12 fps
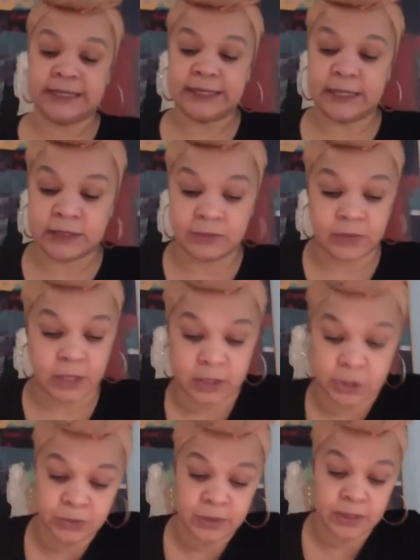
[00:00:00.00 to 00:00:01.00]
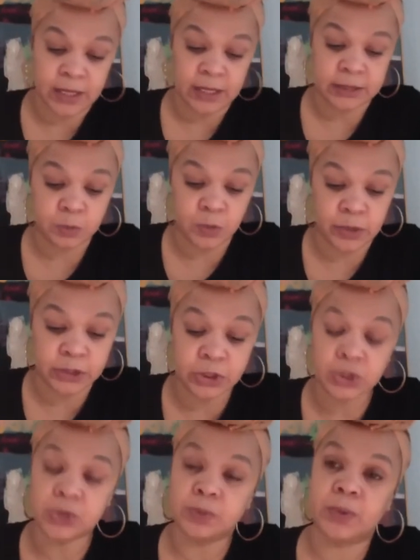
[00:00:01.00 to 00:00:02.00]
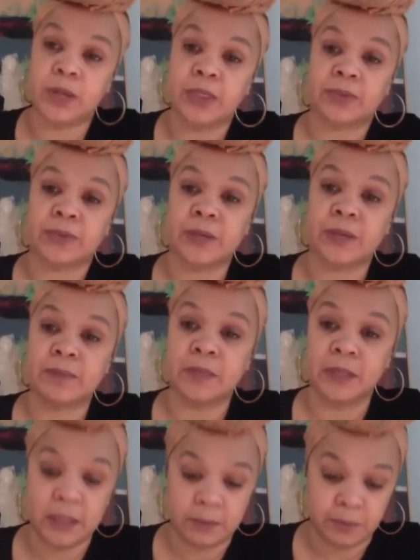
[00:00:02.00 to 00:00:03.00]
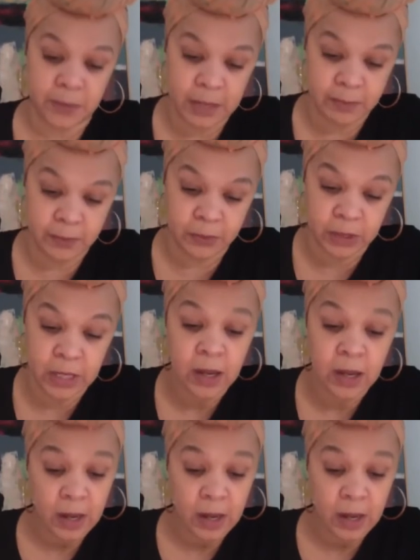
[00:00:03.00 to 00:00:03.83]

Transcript: sense of a country that has more than 2.3 million people